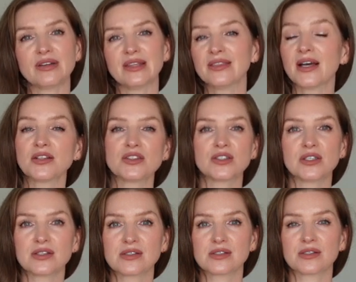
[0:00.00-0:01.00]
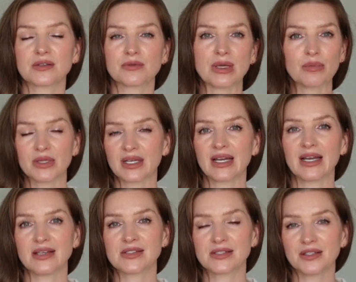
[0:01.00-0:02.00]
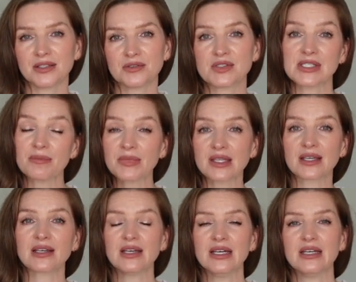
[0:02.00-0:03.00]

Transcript: and not just replicas of something